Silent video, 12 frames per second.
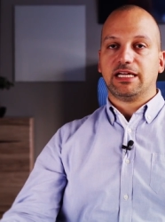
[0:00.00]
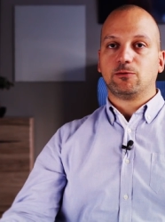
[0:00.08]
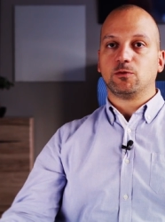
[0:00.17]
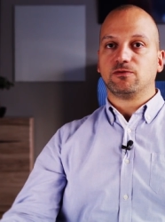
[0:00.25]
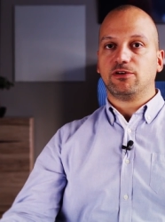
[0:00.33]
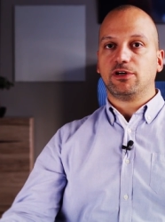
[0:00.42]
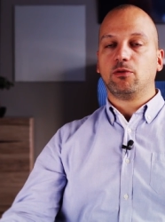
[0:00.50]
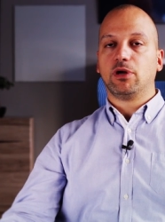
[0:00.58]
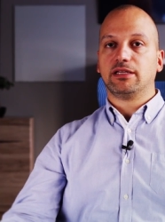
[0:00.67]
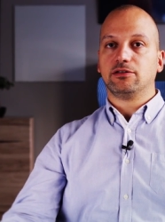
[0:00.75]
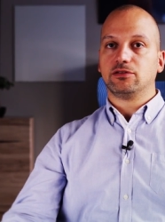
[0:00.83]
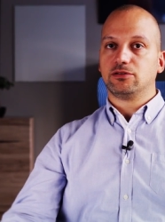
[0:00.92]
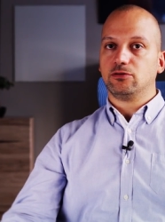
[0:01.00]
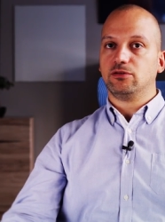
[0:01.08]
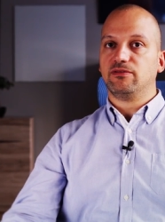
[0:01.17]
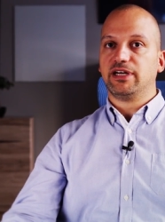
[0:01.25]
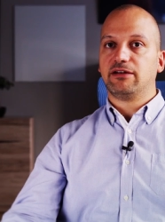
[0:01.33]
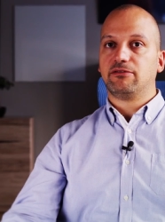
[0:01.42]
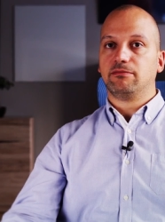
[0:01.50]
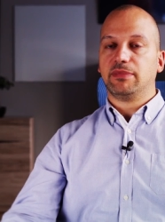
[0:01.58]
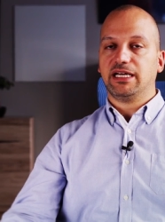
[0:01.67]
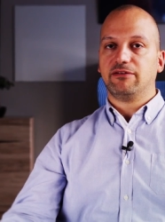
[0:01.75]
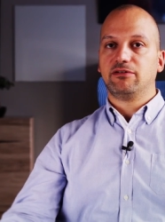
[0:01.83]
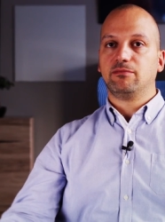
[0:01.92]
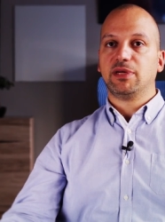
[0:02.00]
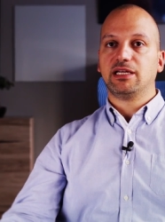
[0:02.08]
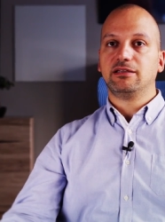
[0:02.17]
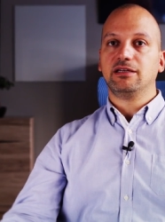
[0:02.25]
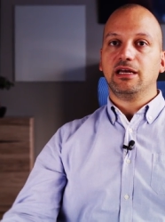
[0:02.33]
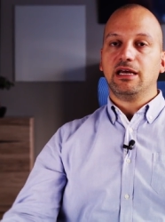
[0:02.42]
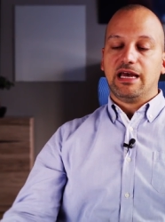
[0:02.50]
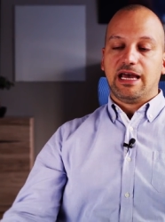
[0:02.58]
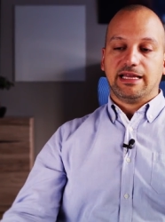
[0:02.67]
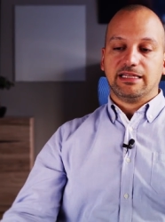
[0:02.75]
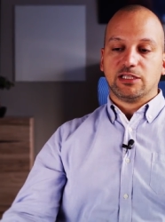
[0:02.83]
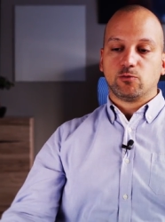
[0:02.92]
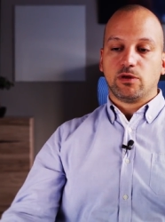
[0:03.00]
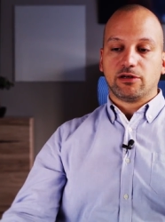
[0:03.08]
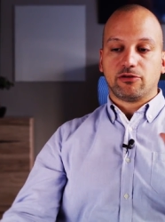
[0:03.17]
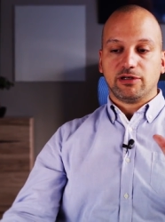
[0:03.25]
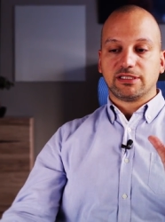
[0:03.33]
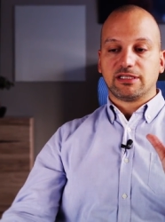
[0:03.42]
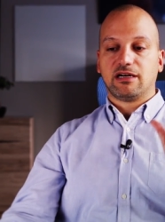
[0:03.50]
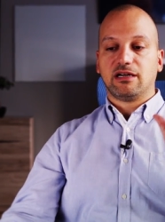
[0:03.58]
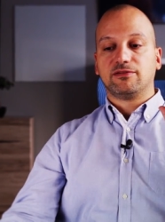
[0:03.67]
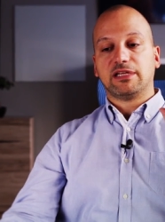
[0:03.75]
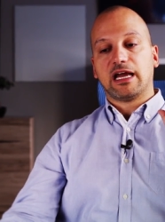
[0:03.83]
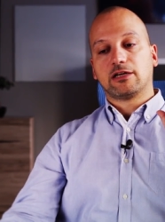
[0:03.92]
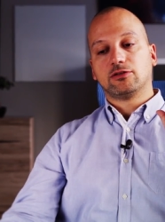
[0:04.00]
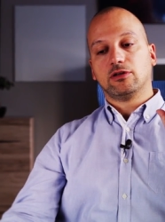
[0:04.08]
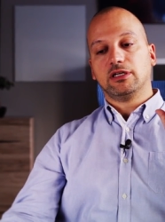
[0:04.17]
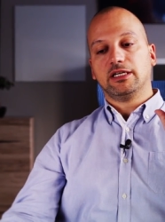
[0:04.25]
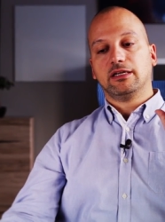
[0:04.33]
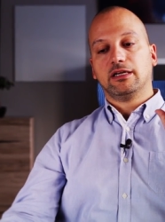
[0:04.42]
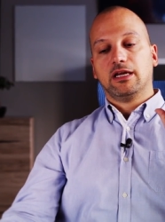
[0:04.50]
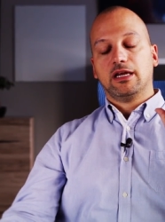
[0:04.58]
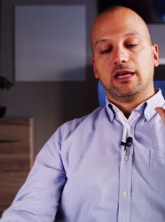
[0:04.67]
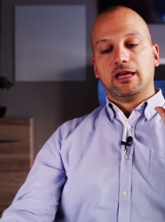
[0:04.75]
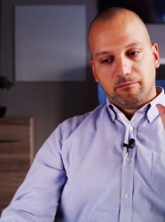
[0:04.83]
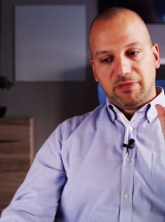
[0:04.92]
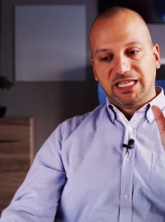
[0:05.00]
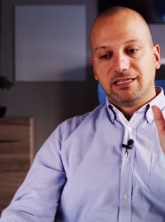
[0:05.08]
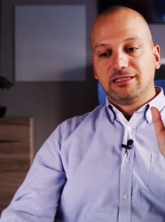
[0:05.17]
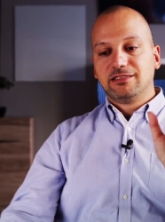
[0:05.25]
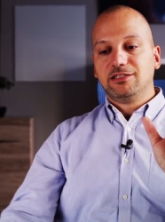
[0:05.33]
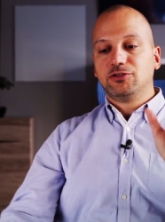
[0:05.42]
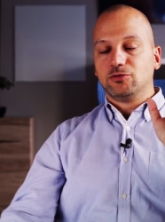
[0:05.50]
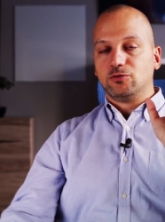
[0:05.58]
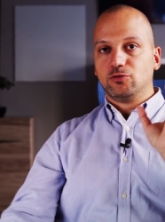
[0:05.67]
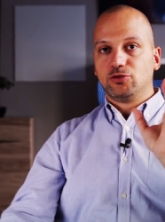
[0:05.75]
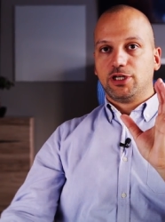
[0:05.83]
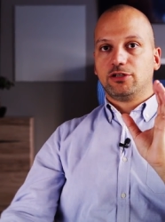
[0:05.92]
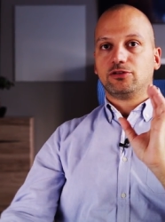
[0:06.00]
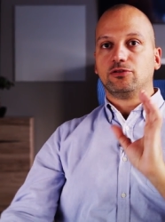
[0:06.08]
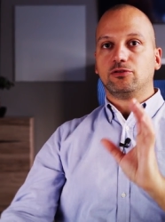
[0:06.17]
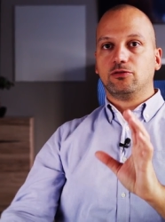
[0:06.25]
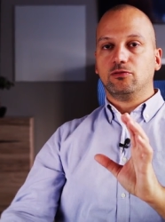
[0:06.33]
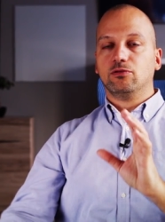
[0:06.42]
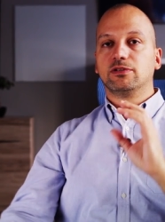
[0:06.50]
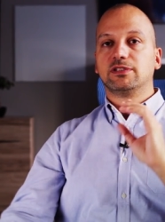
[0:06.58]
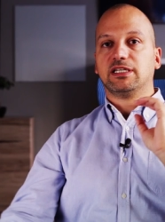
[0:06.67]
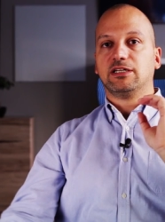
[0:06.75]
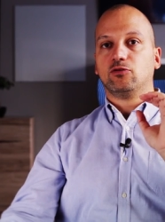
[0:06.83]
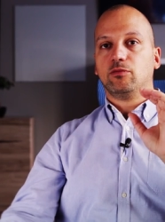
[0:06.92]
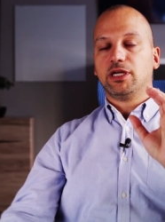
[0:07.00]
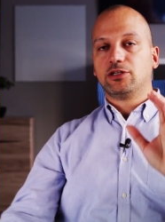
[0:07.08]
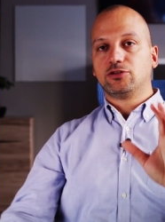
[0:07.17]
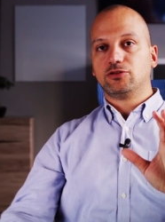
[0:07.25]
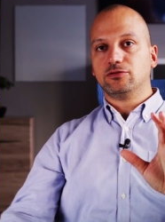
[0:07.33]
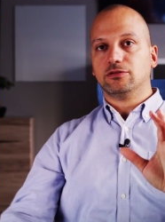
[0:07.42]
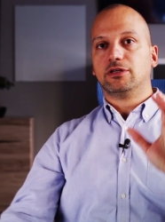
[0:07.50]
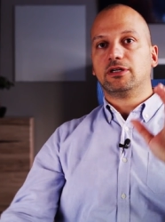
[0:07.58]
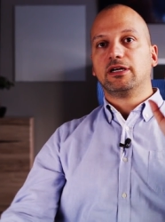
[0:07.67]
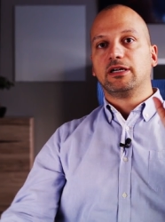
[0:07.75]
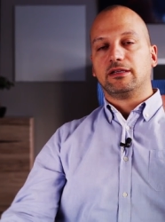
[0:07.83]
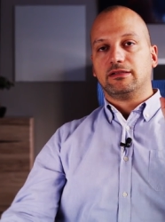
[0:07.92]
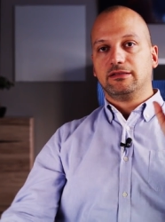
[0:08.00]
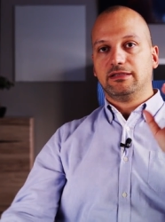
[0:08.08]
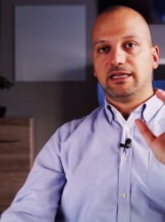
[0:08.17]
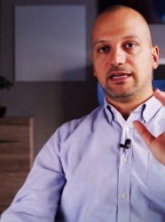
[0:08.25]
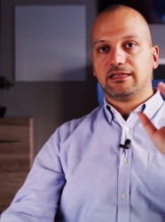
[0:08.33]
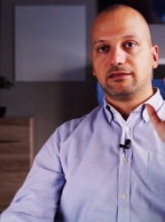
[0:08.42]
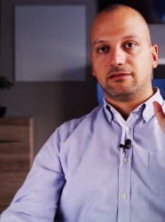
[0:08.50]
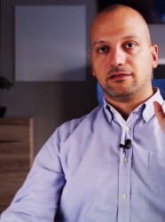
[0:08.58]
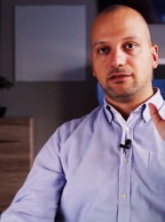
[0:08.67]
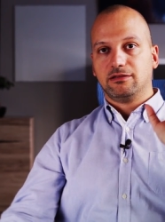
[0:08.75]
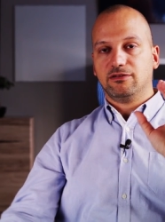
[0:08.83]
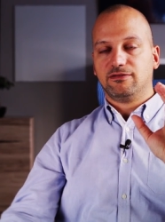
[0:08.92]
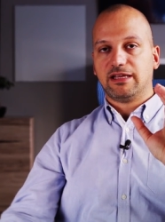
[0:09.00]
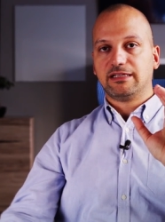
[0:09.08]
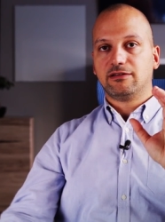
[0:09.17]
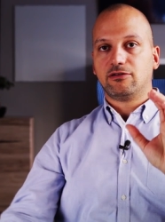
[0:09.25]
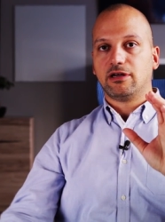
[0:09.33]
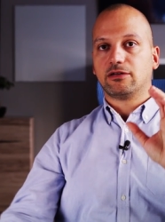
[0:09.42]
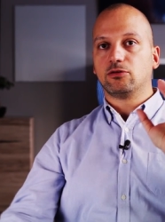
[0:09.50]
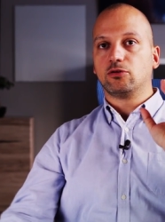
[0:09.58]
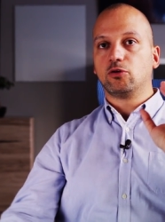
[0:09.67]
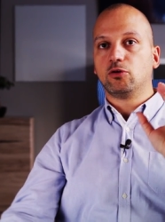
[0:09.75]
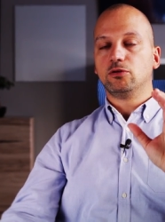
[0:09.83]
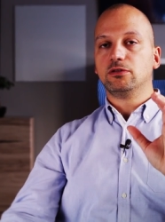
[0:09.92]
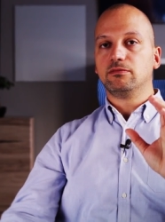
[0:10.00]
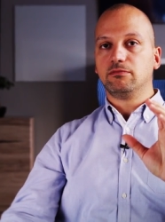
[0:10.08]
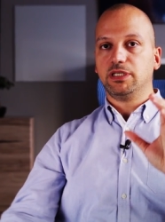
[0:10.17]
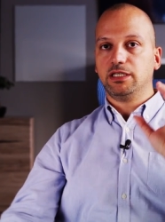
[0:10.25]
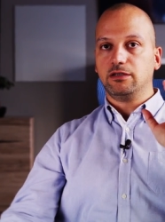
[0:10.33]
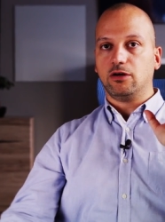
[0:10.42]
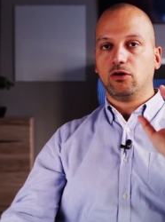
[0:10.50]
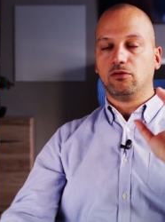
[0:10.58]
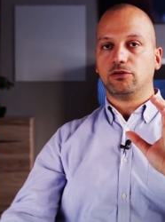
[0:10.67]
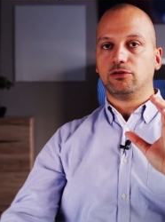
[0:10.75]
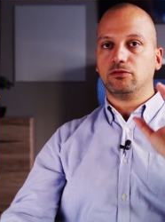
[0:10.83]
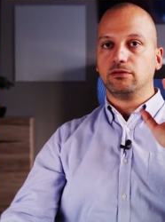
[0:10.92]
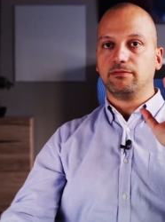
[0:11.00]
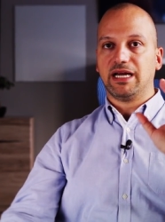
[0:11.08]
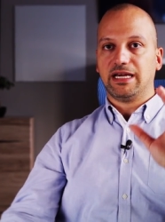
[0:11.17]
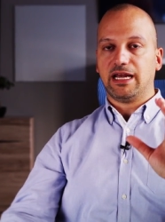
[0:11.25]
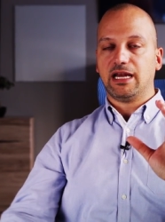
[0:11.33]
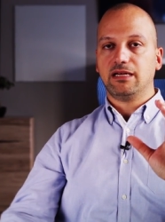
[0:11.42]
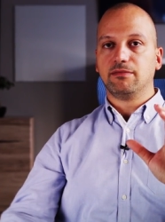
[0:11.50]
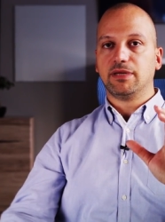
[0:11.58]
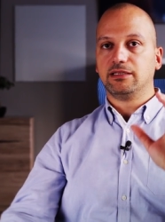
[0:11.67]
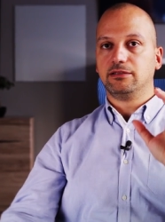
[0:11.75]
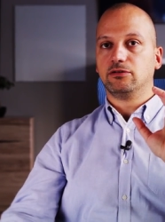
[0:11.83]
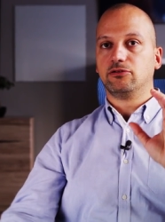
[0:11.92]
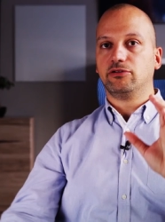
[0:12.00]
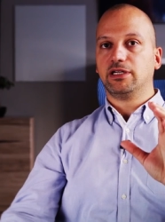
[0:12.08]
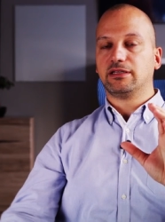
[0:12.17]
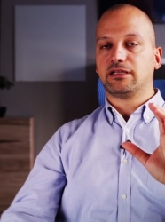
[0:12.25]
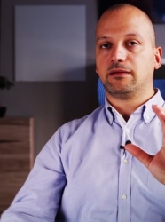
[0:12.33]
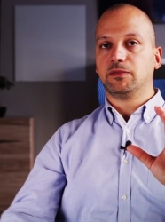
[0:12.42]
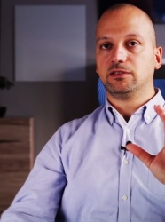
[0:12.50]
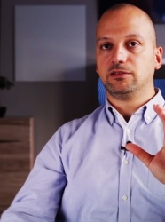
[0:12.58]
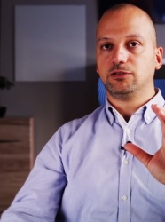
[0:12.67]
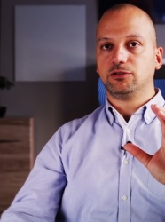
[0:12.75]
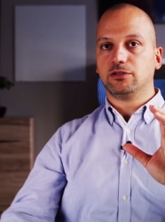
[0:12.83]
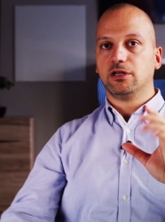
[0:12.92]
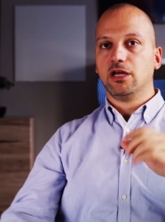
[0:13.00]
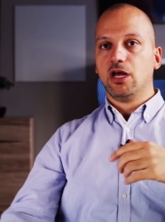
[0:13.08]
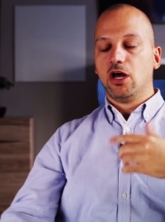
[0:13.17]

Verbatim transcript: that was very well understood by, by everybody, and that's when Chris Kraft actually made a decision to change the rules and to make sure that the flight director couldn't be overruled by anybody on a real-time decision.